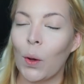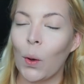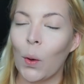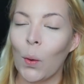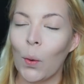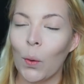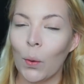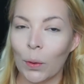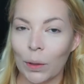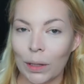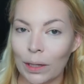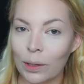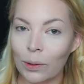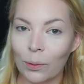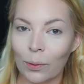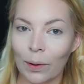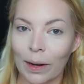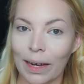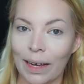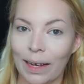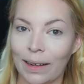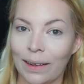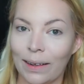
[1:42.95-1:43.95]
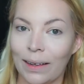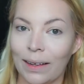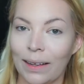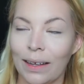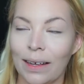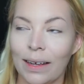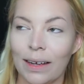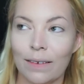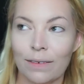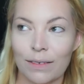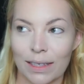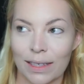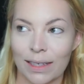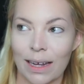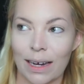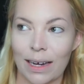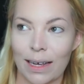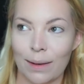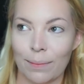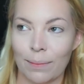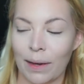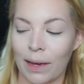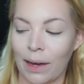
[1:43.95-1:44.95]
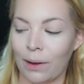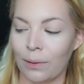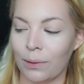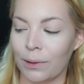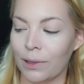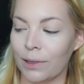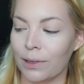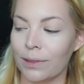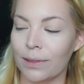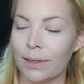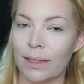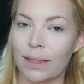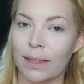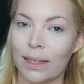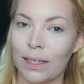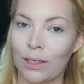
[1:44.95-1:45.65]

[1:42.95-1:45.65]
holy grail of setting powders,